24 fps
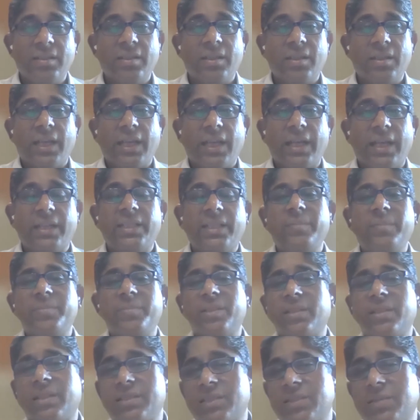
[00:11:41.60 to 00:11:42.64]
and keep
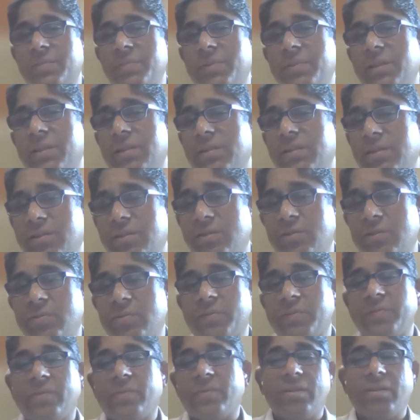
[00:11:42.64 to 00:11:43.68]
the customer at the core
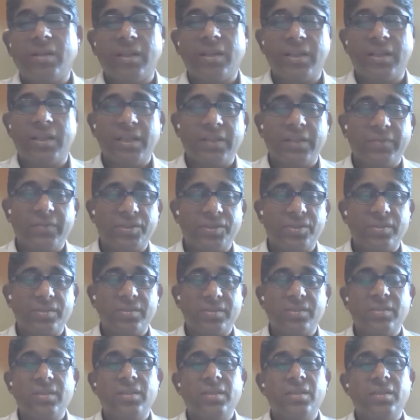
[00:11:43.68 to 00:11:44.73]
of all our innovation,
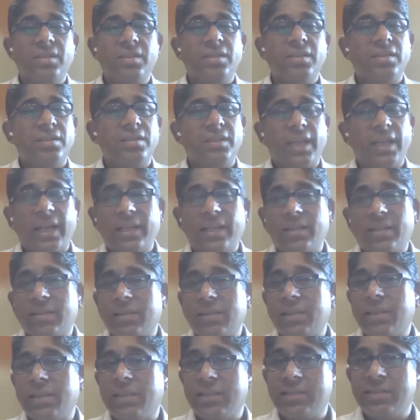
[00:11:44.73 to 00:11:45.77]
that
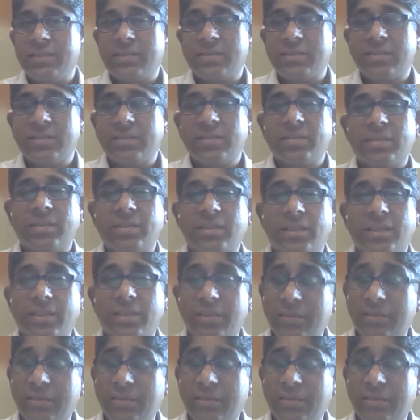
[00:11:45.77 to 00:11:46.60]
is a